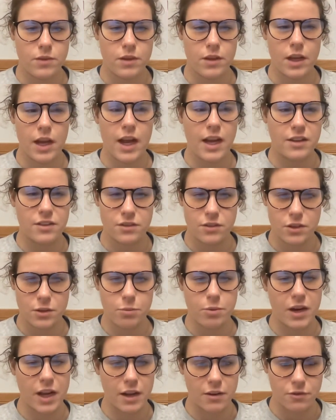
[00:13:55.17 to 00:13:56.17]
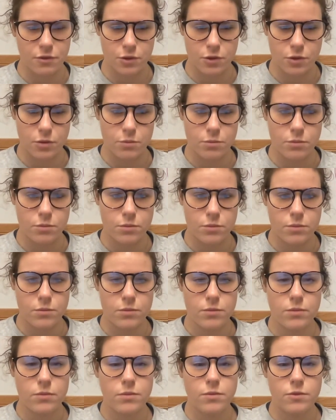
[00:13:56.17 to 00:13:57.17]
as their platform
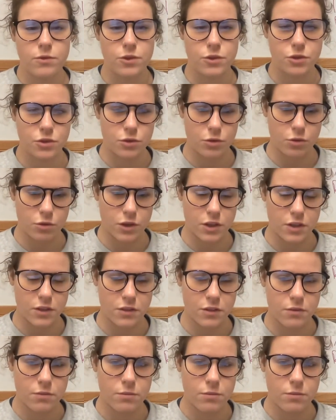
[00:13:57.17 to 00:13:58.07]
for stories.